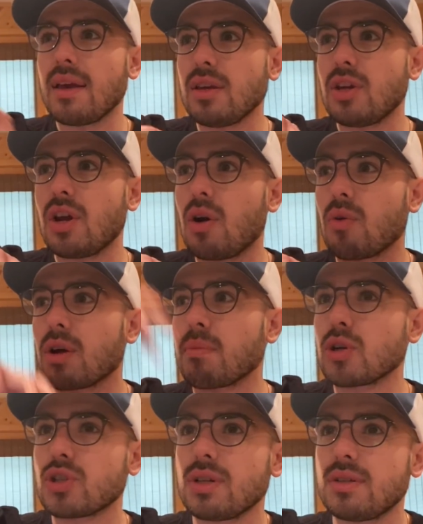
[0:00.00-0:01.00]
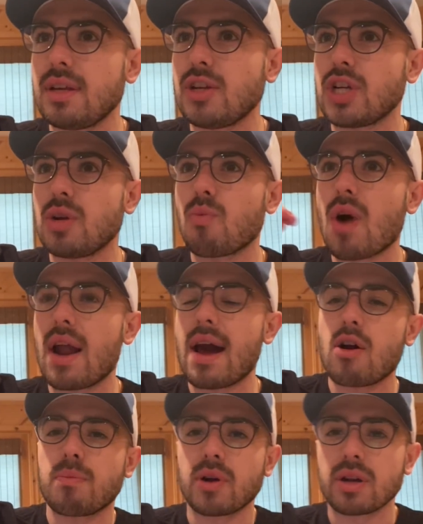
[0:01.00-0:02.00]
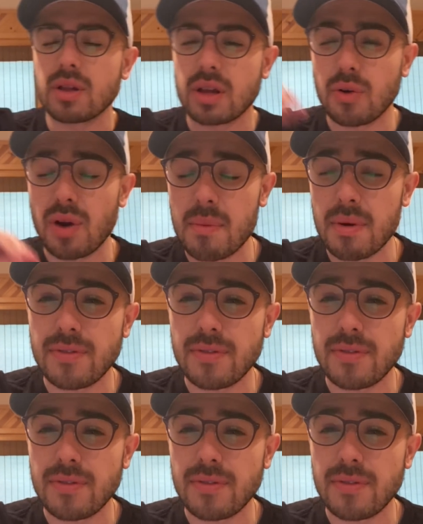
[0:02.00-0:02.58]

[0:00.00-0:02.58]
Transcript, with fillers: you know, commercialization watt hour per kilogram